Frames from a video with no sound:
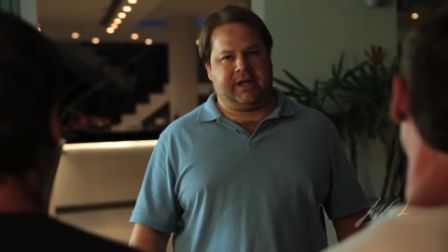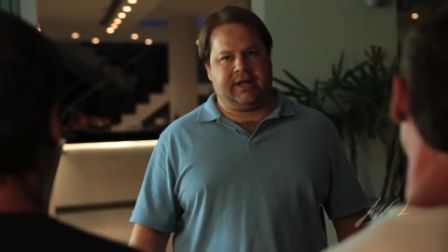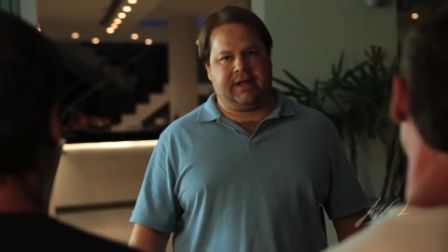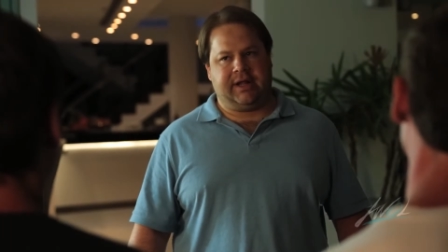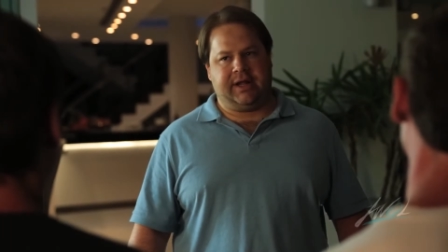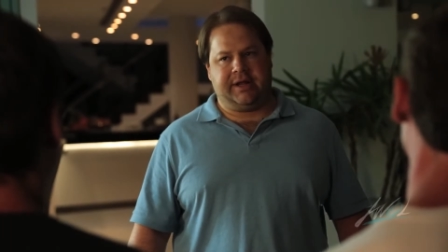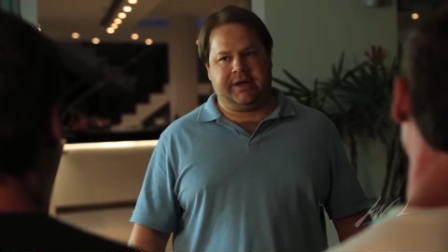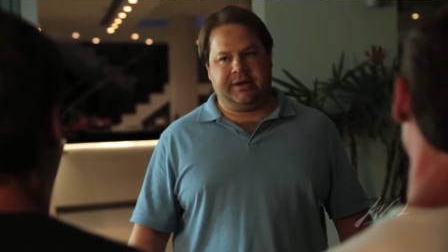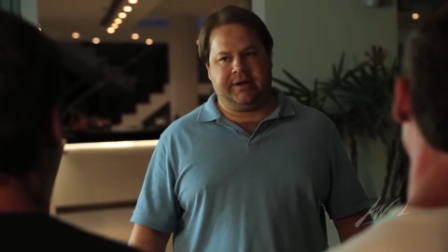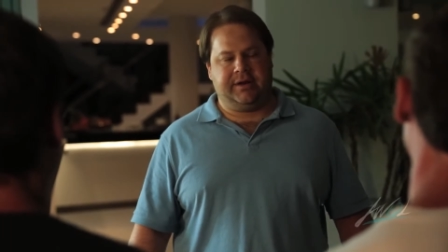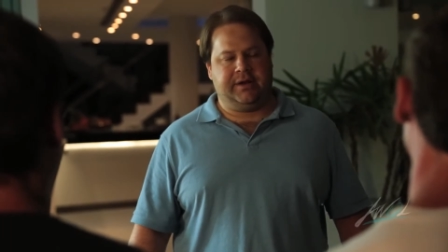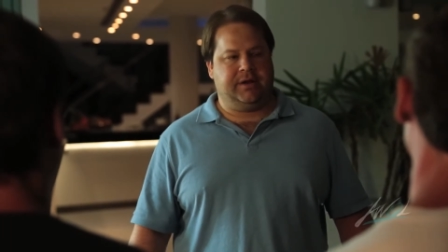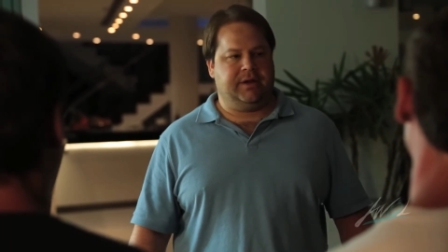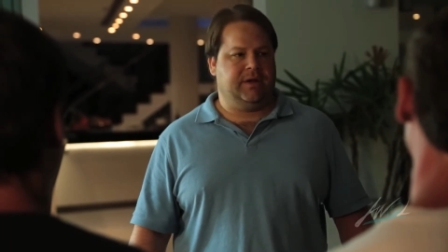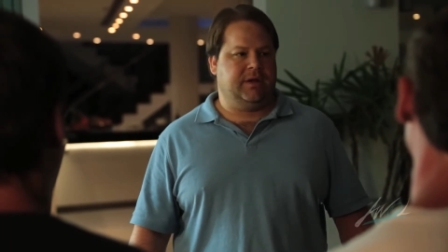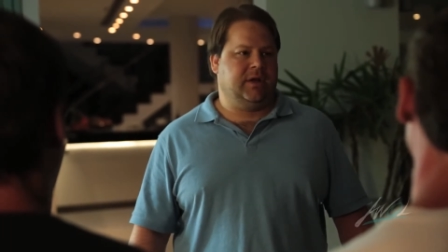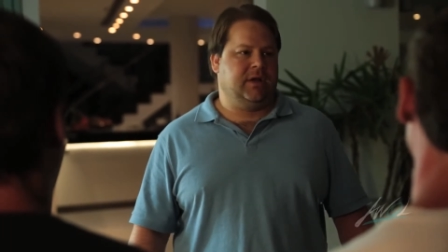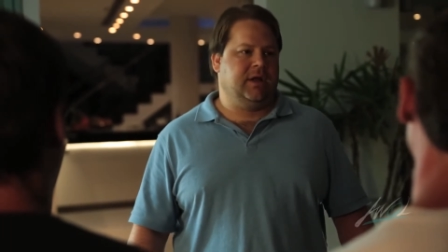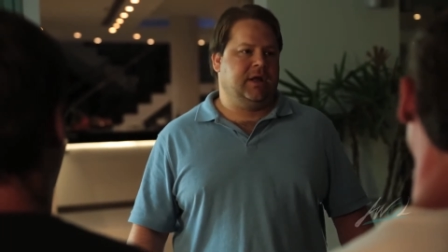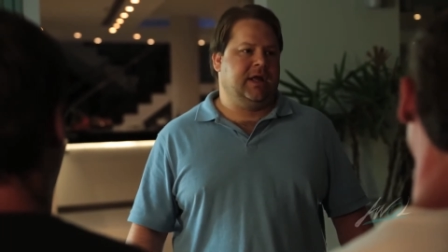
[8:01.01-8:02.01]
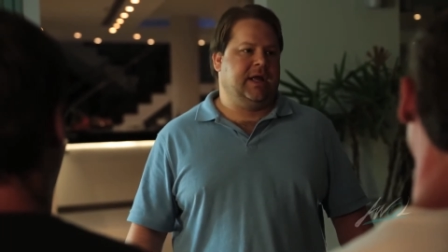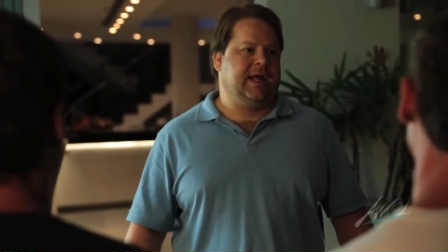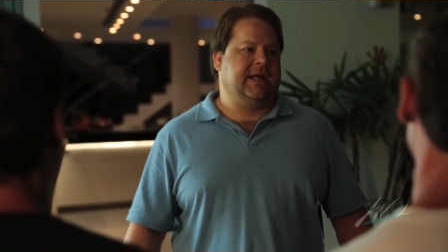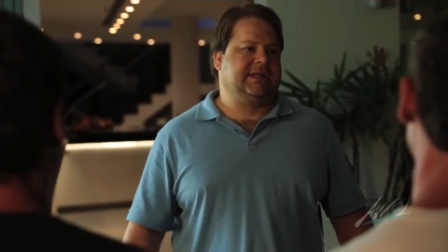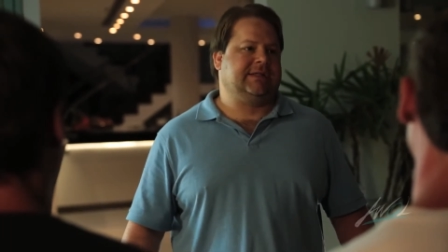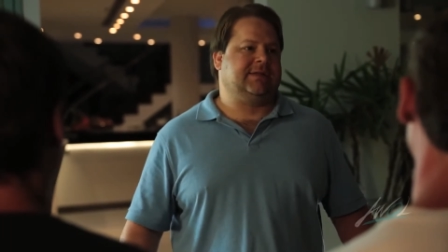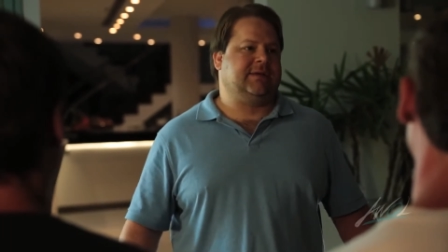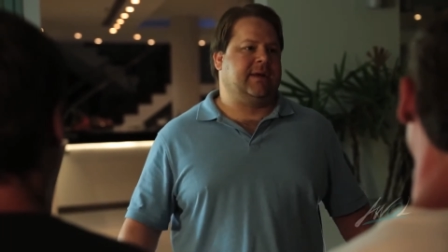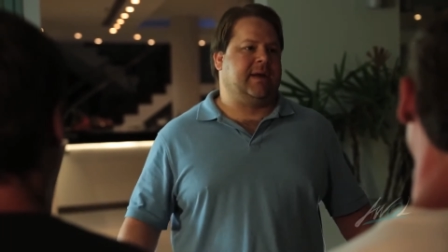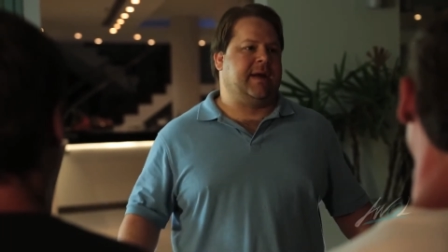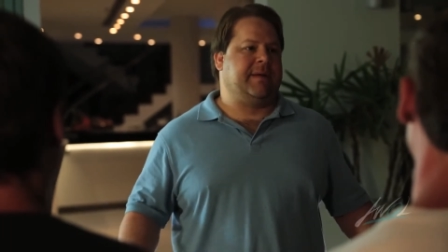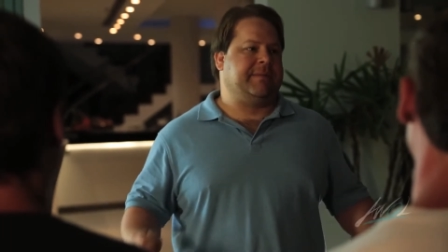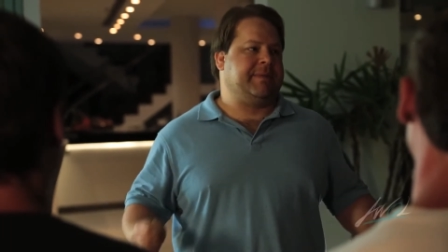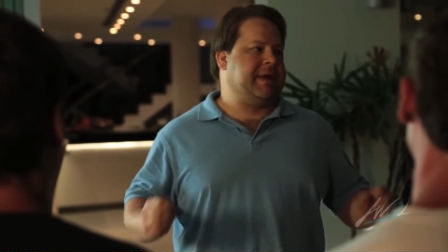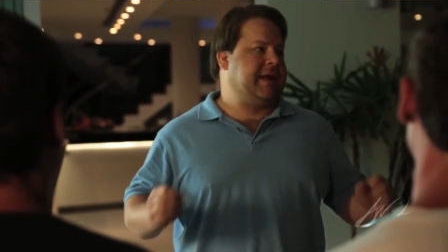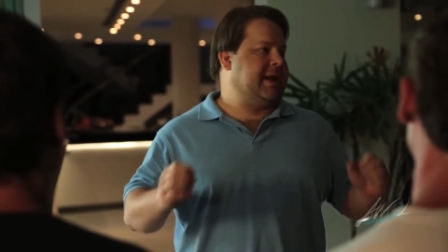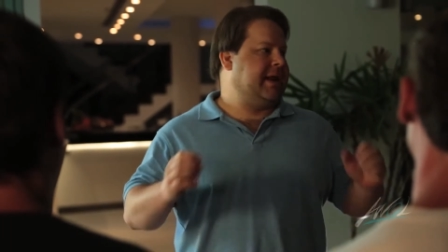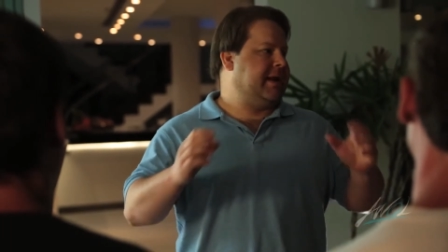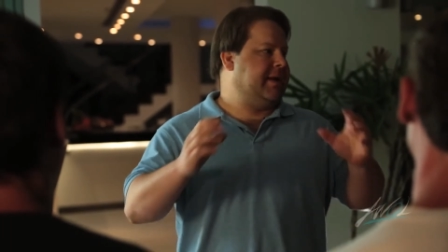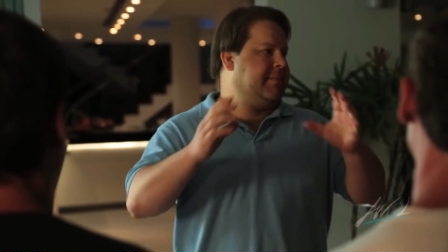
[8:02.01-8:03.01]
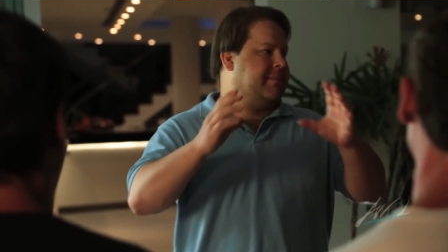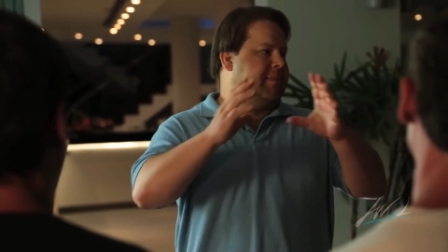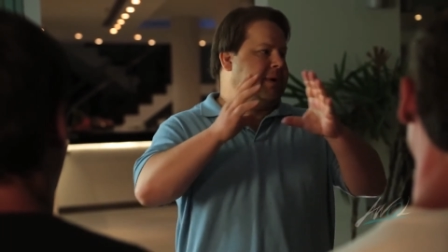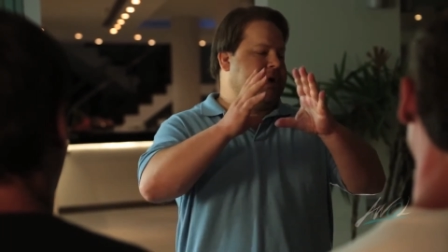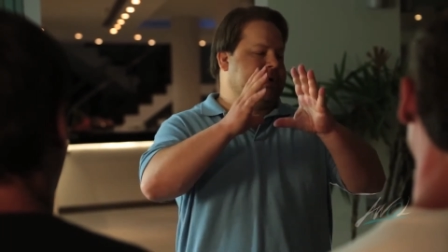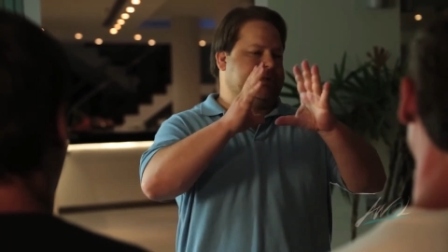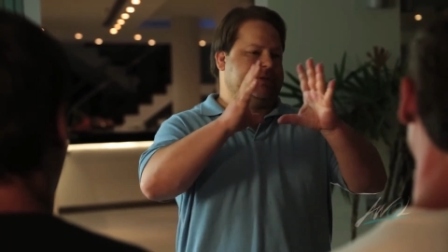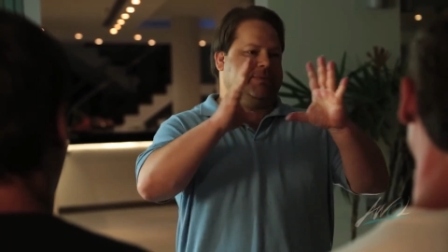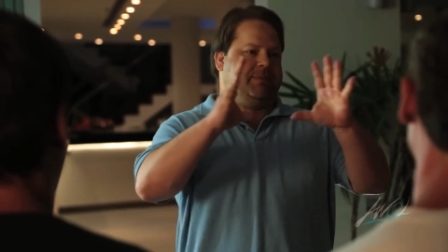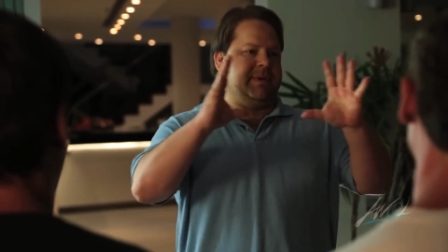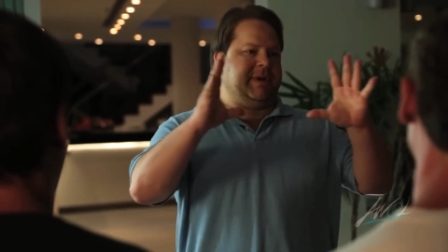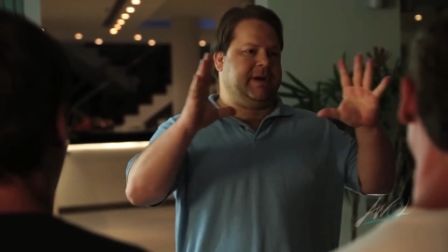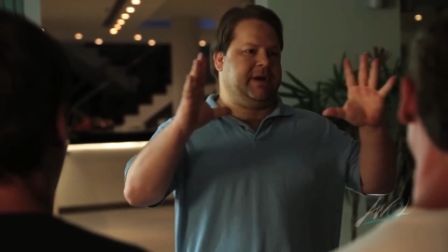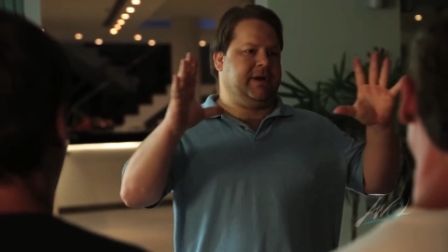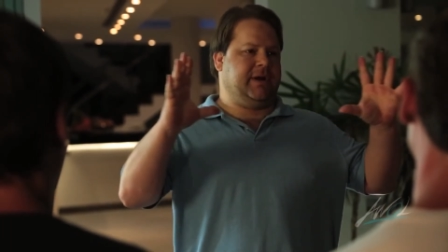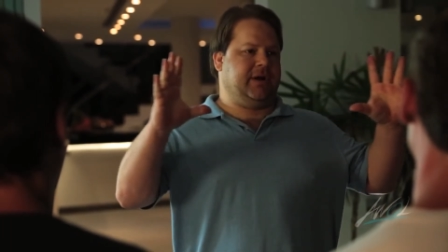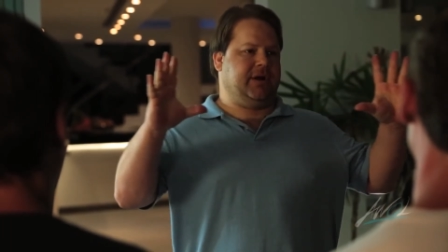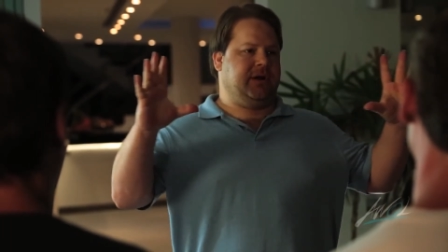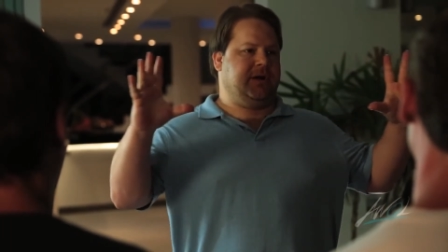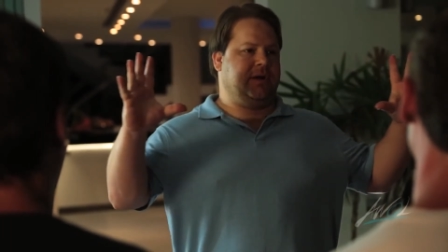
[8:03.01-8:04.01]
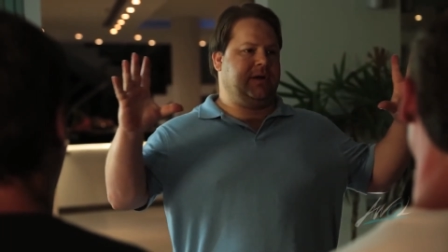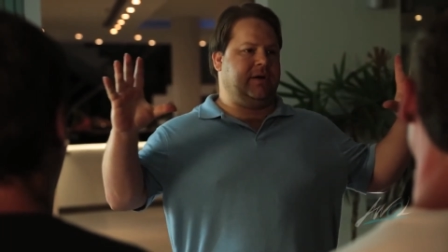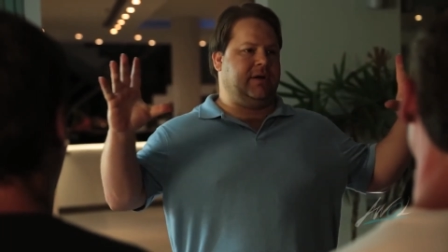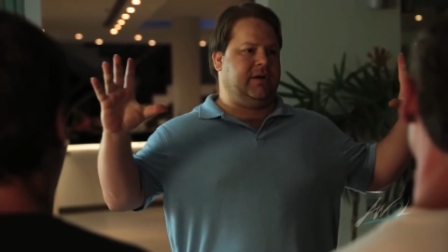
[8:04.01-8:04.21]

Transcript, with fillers: our business. I'm getting a much bigger